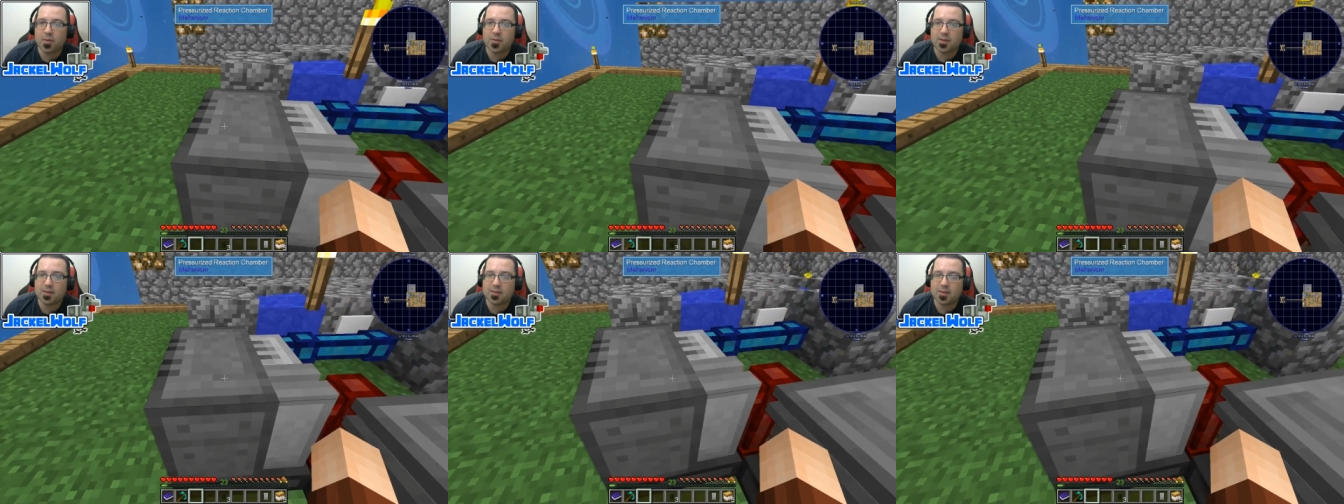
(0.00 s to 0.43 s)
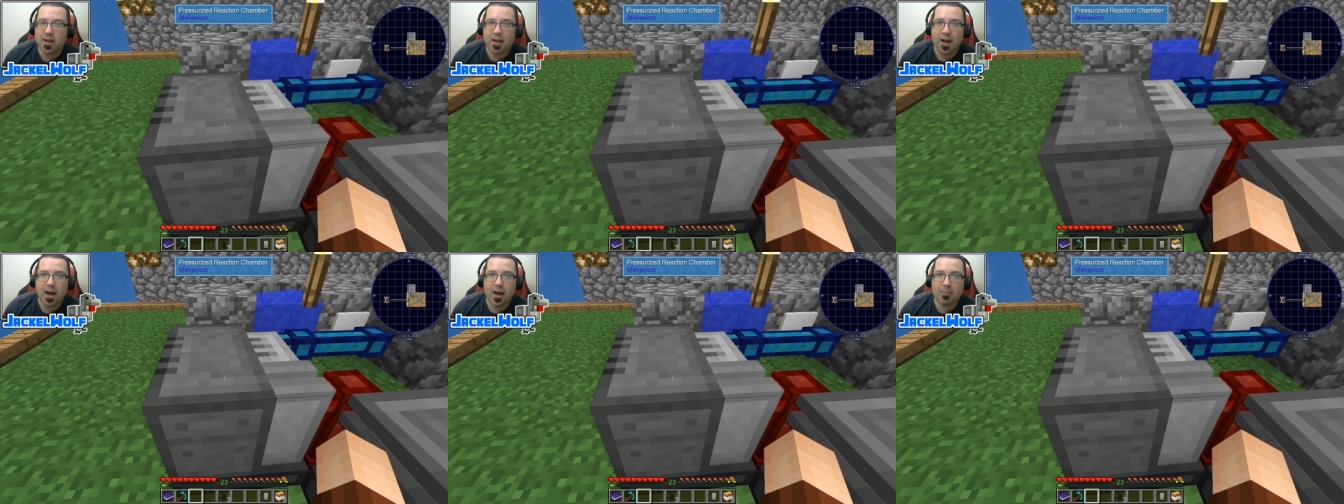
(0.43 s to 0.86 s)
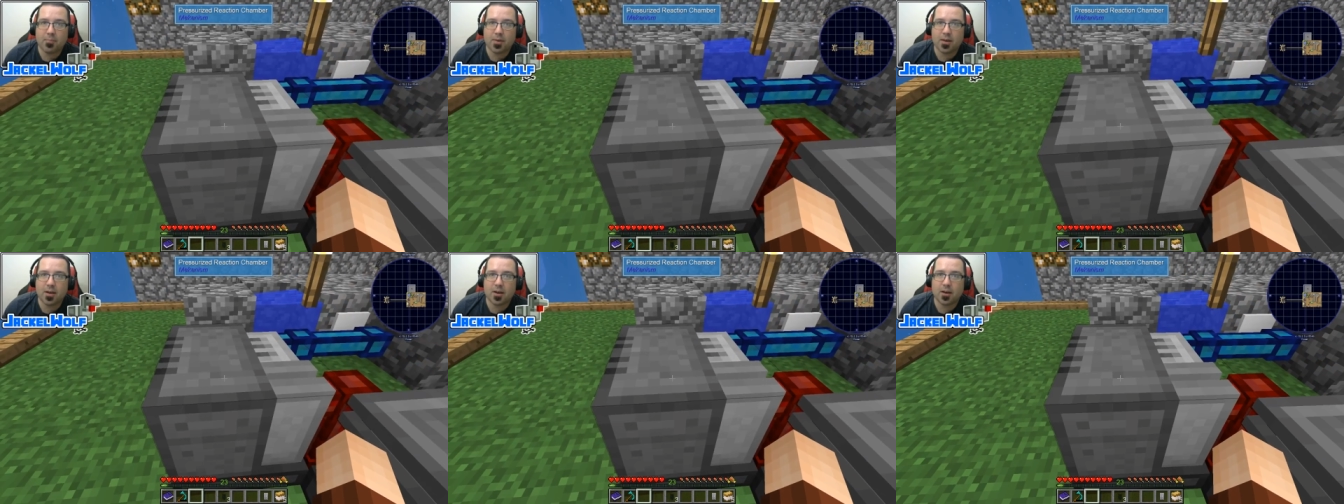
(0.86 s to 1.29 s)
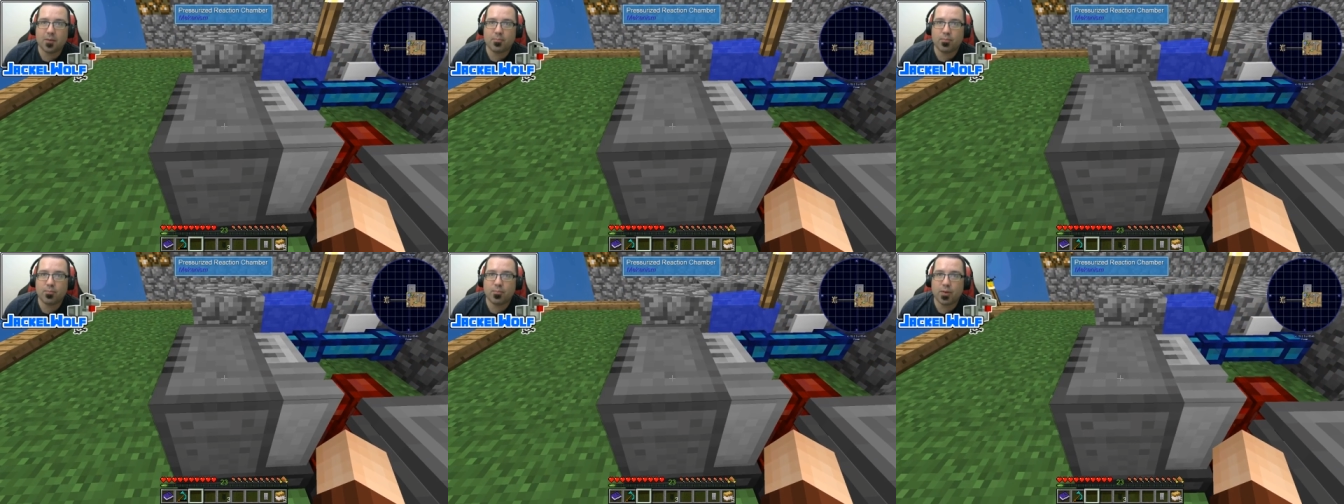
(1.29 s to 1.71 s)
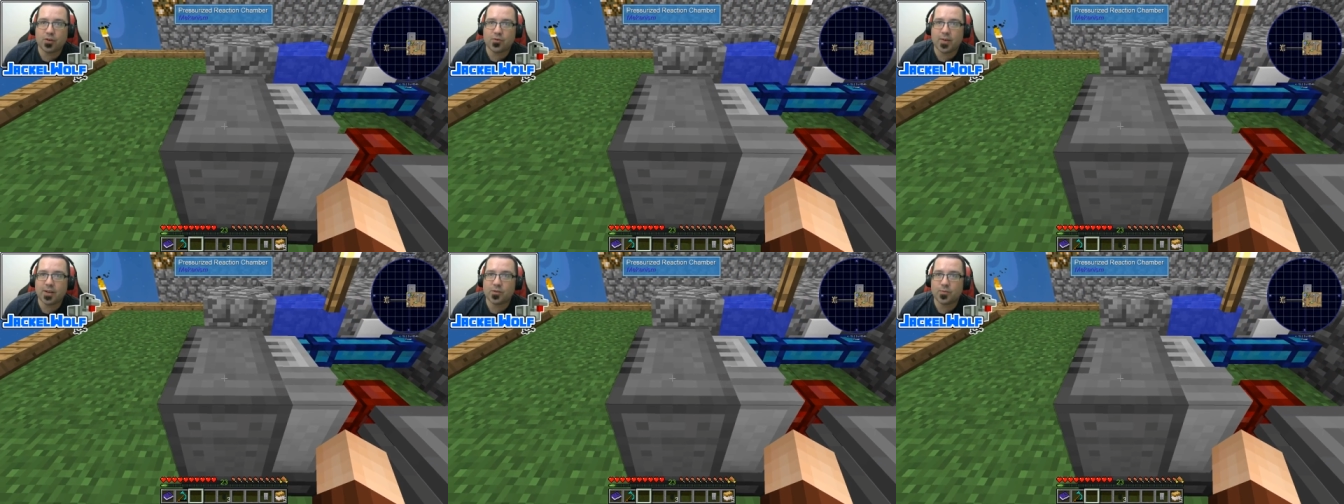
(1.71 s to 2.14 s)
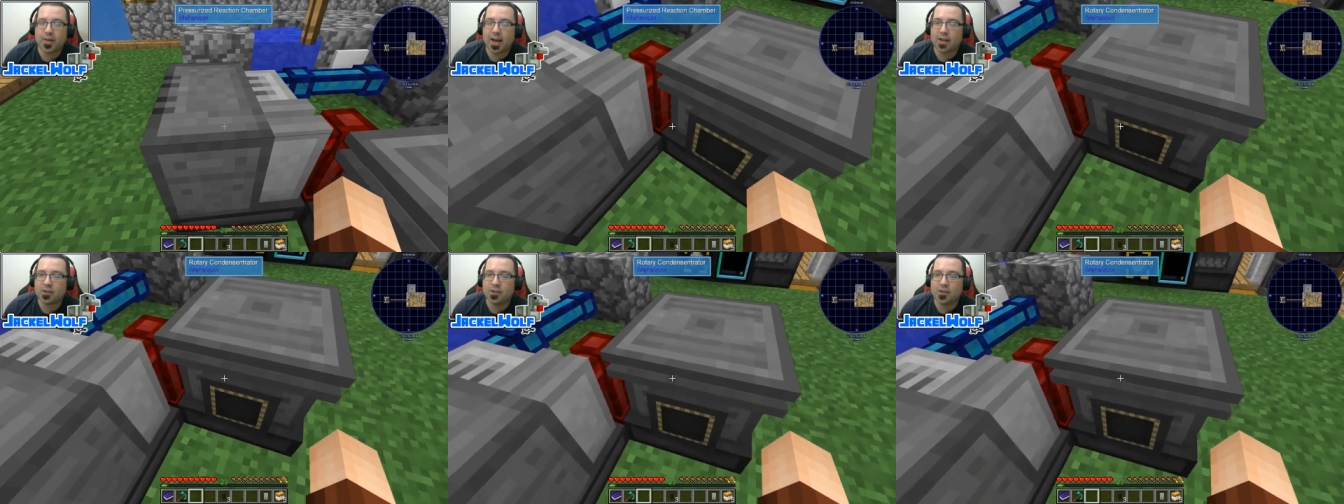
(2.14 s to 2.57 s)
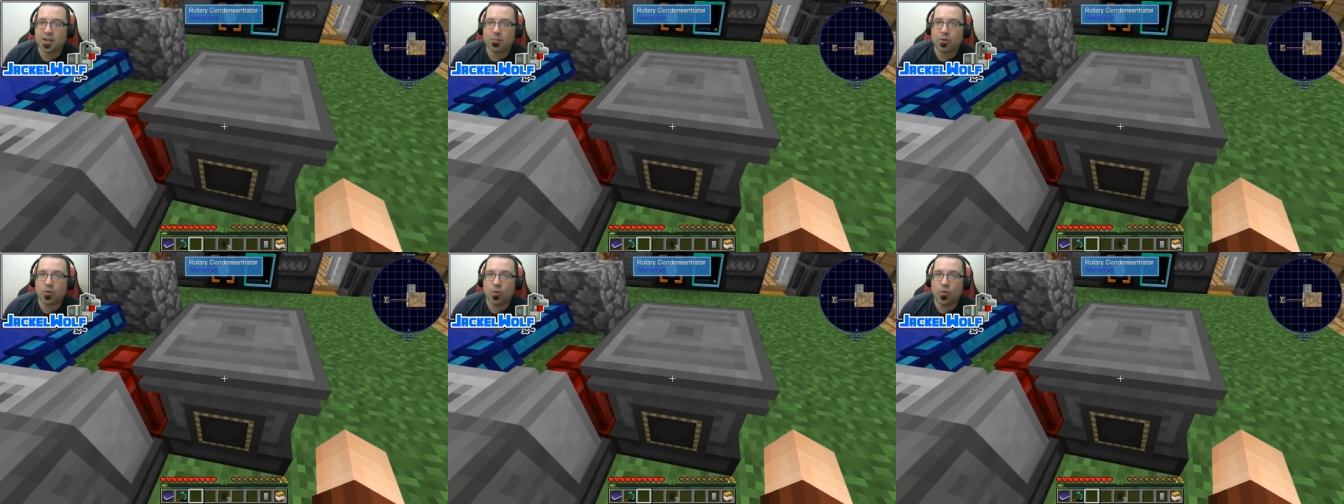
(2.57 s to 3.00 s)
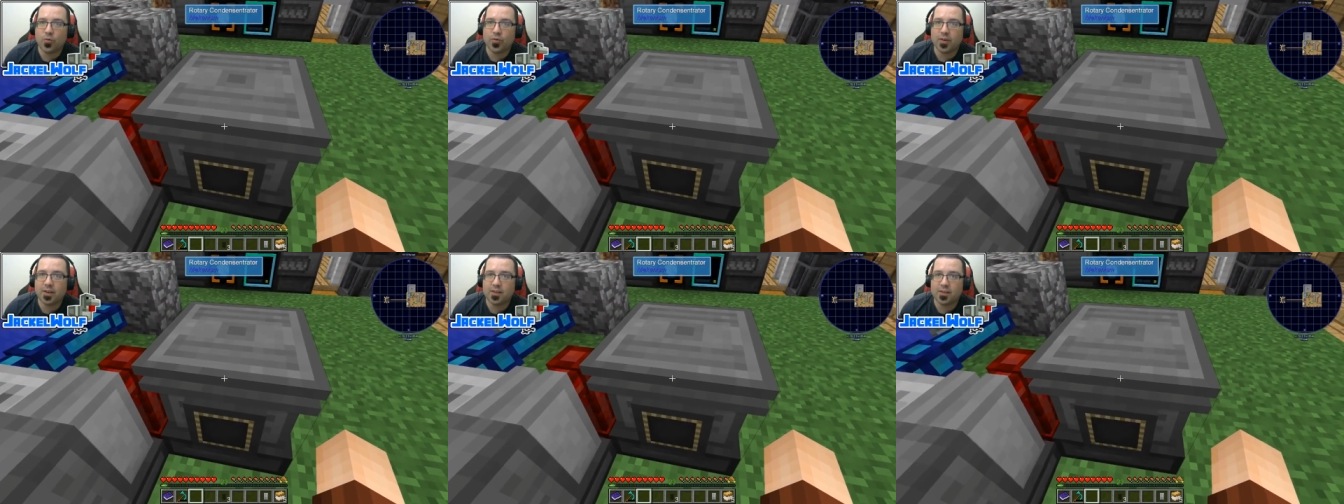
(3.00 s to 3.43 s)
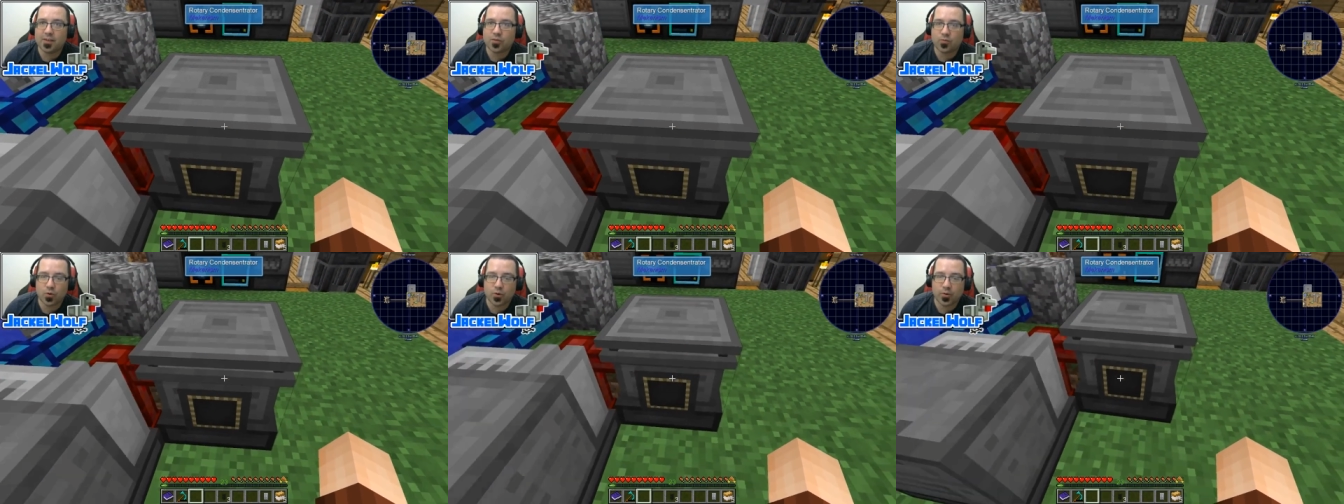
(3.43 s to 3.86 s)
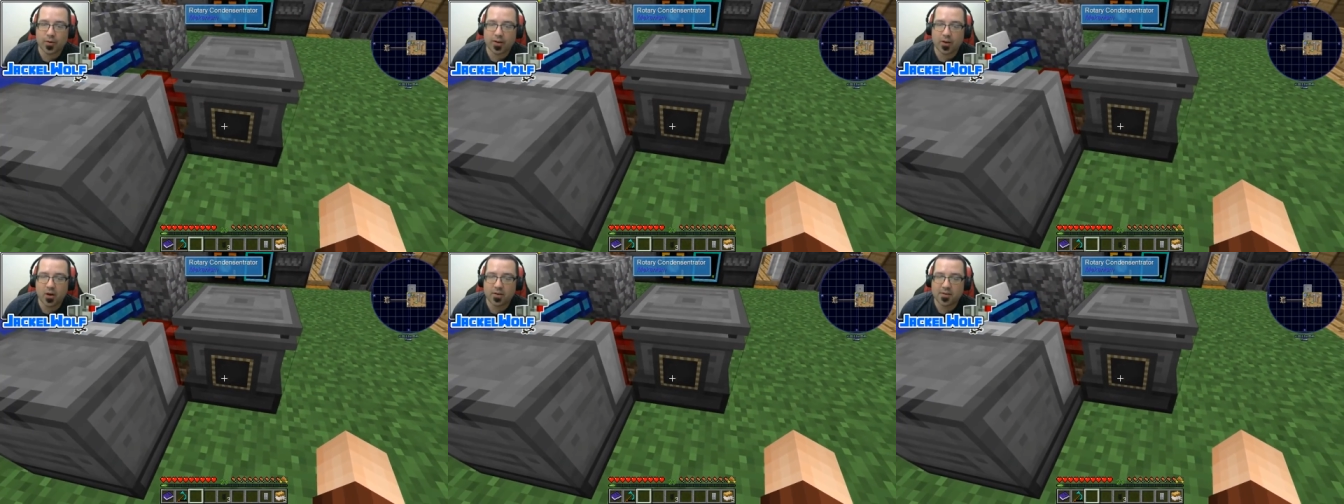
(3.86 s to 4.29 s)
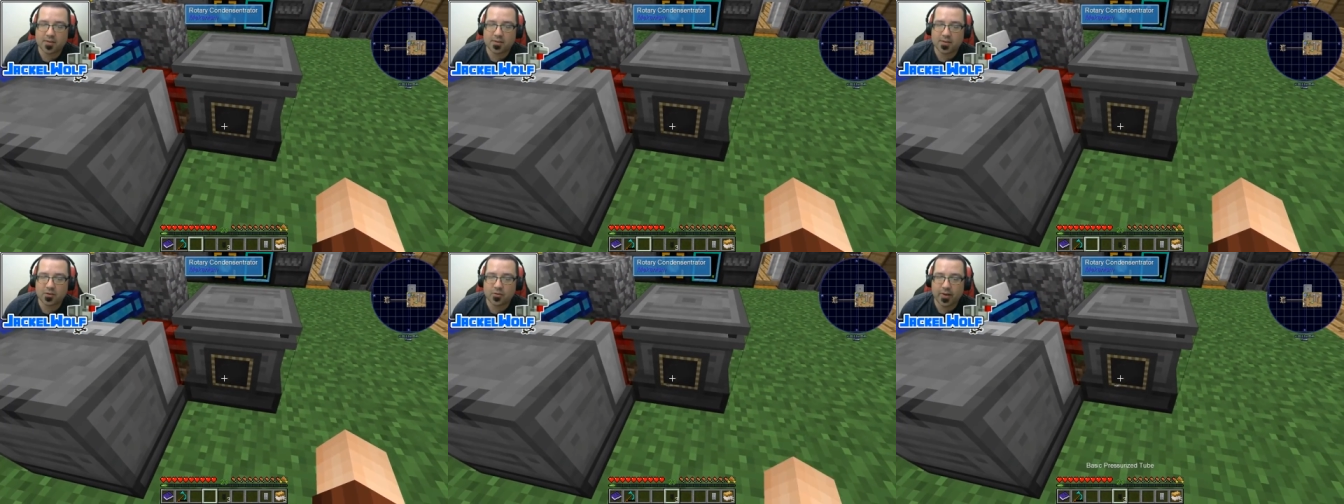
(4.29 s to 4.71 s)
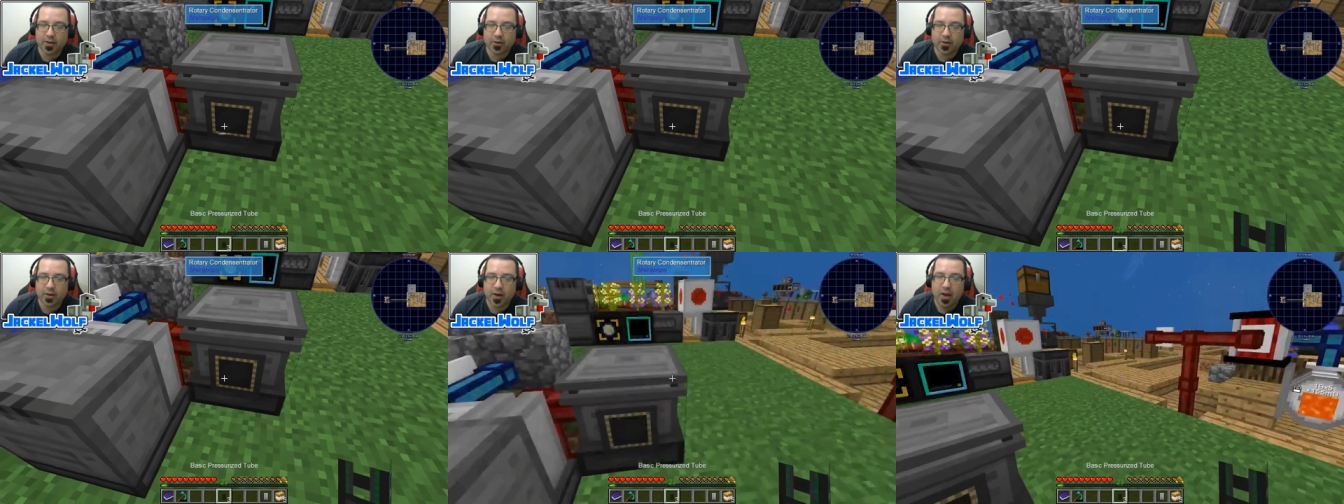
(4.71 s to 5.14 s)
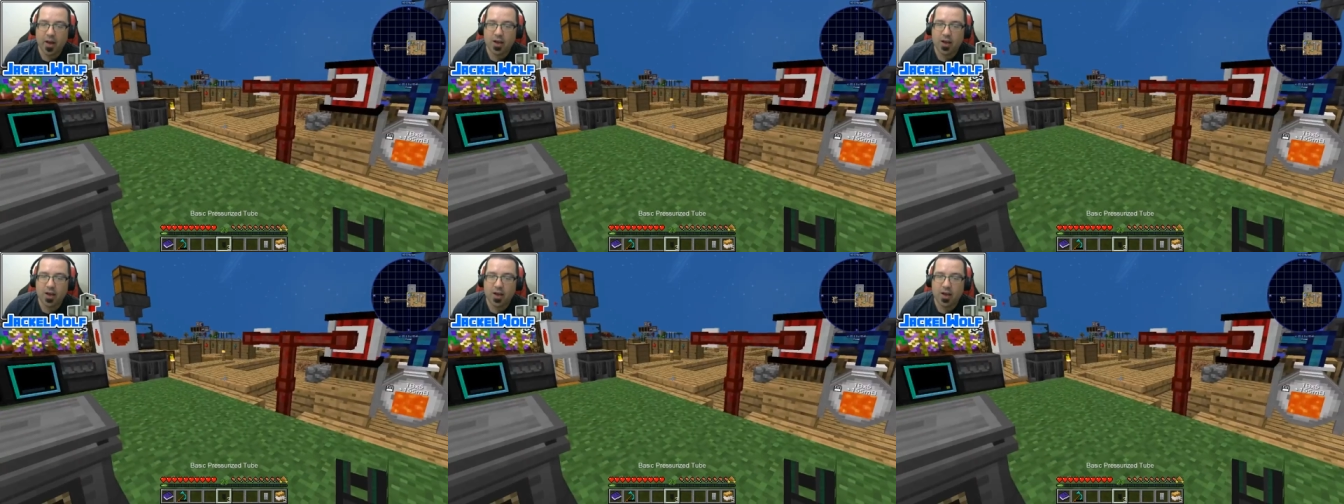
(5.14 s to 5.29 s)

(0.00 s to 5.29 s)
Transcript: this uh, P, uh, pressurized reaction chamber over into this rotary condensator.